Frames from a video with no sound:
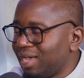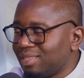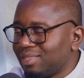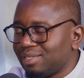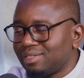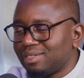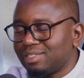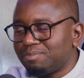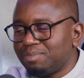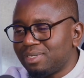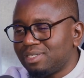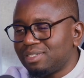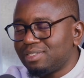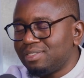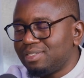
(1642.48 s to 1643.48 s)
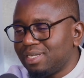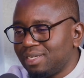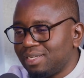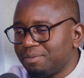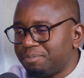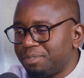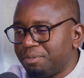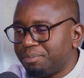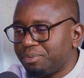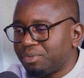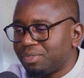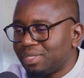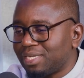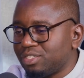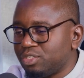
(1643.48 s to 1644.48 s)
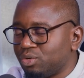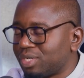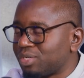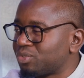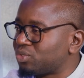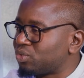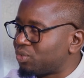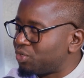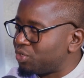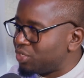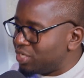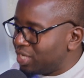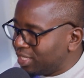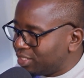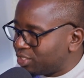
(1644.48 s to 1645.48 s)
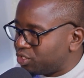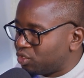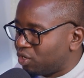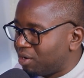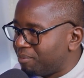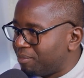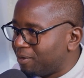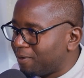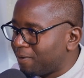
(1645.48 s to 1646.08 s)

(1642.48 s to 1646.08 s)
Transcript: And then has been telling people that you can also create a job.